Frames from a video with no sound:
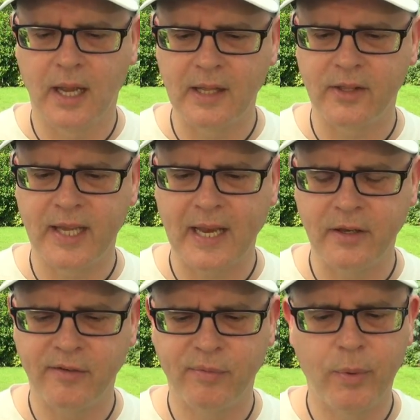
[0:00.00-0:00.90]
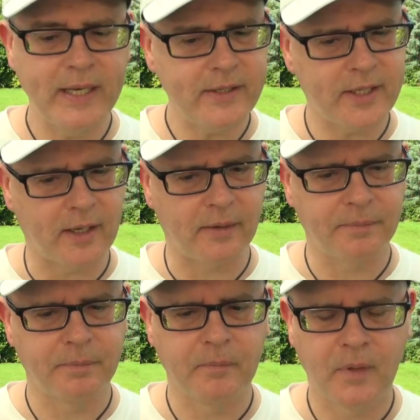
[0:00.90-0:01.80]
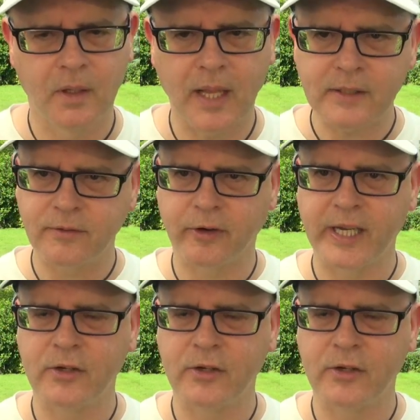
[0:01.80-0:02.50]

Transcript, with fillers: at the end of winter. That's very